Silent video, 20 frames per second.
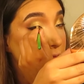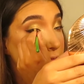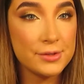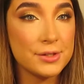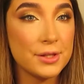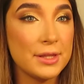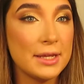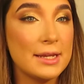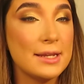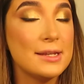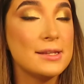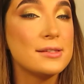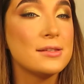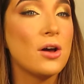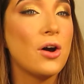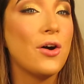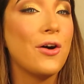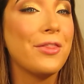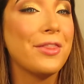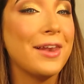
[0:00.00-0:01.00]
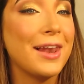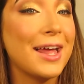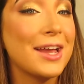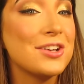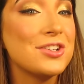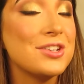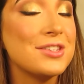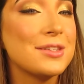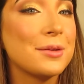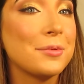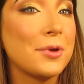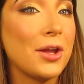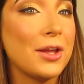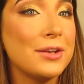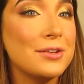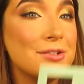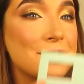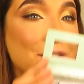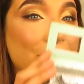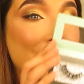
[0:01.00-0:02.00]
So these are the lashes I'm
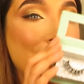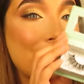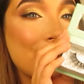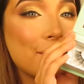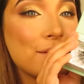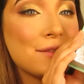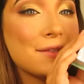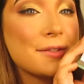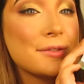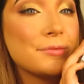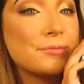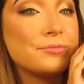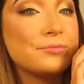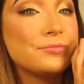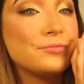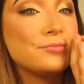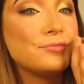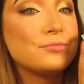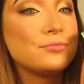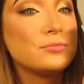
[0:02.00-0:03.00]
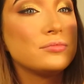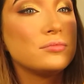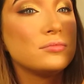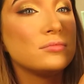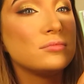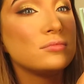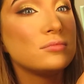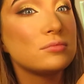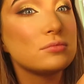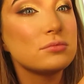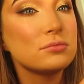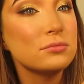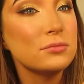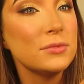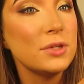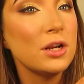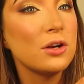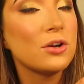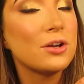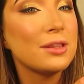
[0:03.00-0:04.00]
going to use.
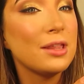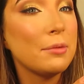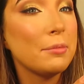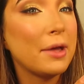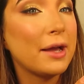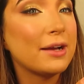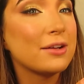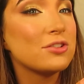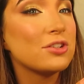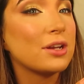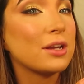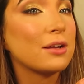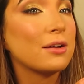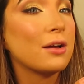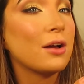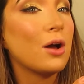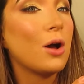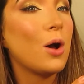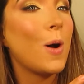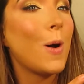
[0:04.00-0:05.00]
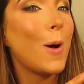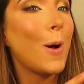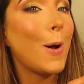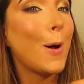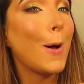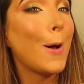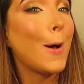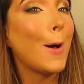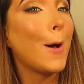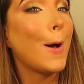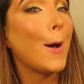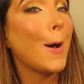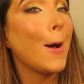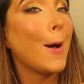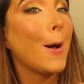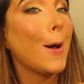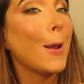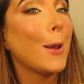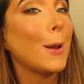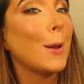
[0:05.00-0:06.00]
Look at that packaging.
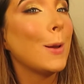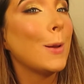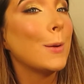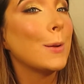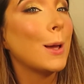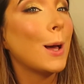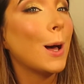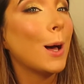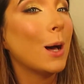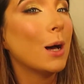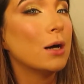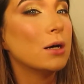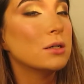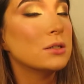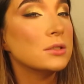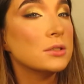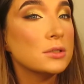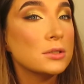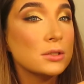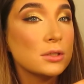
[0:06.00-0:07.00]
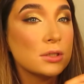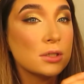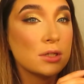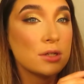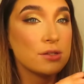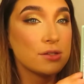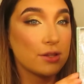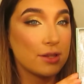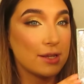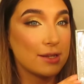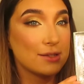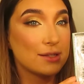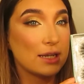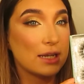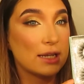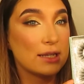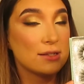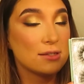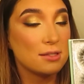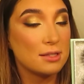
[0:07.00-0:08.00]
Oh, I love it. So this
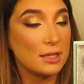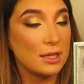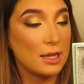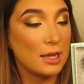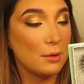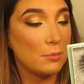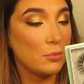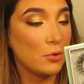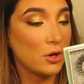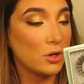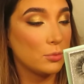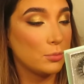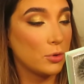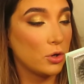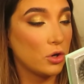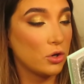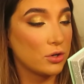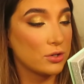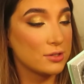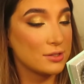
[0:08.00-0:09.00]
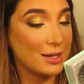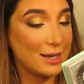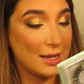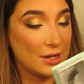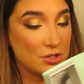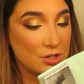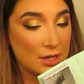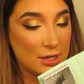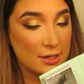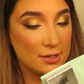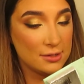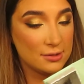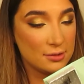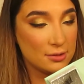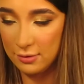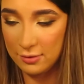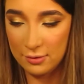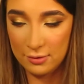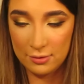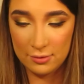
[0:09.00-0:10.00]
is the Bridal Box lashes.
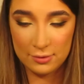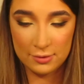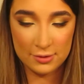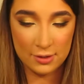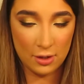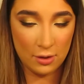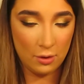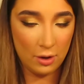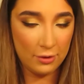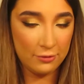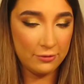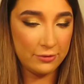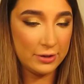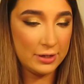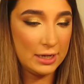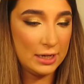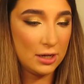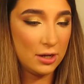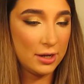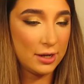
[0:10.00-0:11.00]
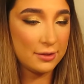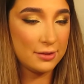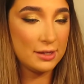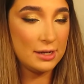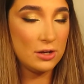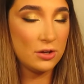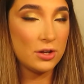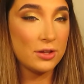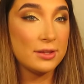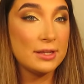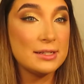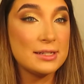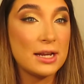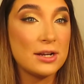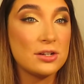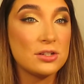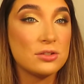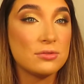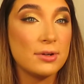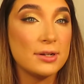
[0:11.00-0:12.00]
So I really like the look of these
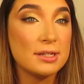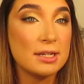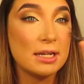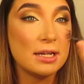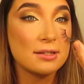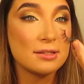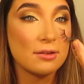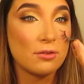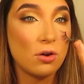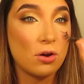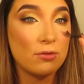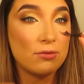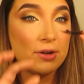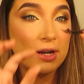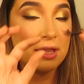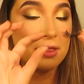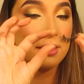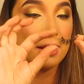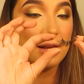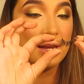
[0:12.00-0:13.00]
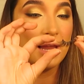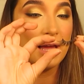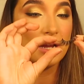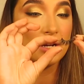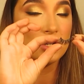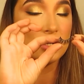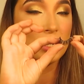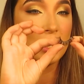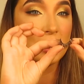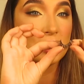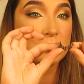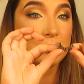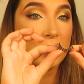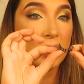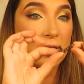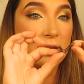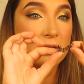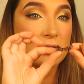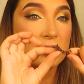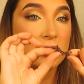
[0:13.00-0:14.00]
lashes already because I've got a really thin lash
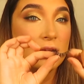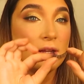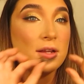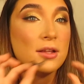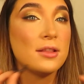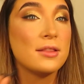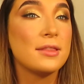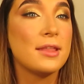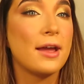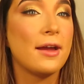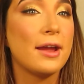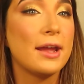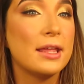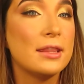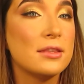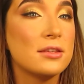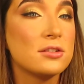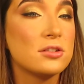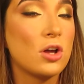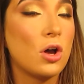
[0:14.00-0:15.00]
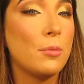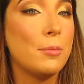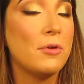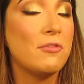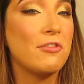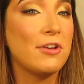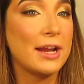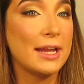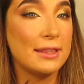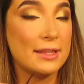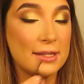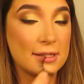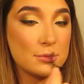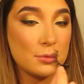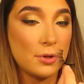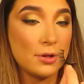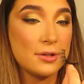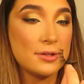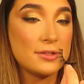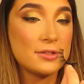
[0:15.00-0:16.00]
band. They're in the style Marie, these
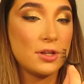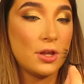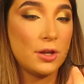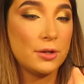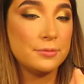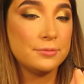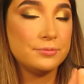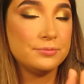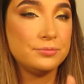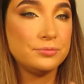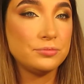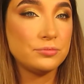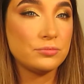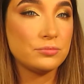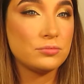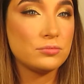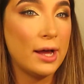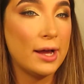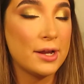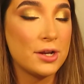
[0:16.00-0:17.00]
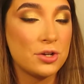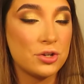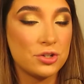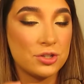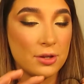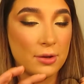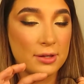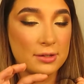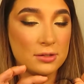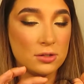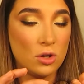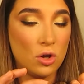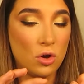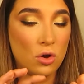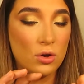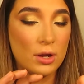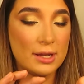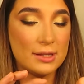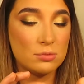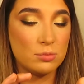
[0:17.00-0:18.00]
ones. So, so it's
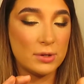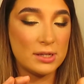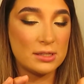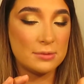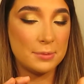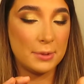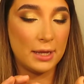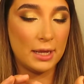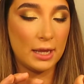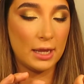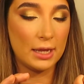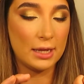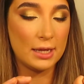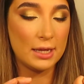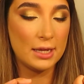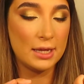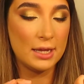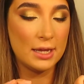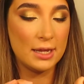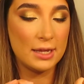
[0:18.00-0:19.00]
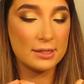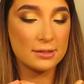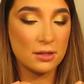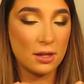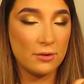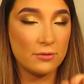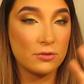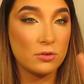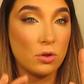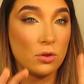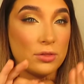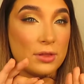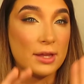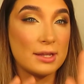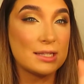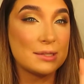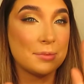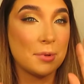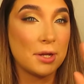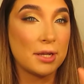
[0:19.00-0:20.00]
long, it's wispy, kind of got
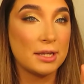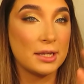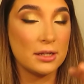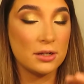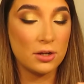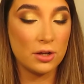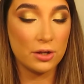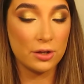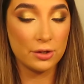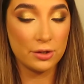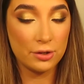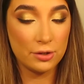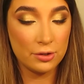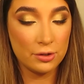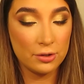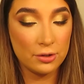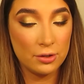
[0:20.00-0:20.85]
that spiky look.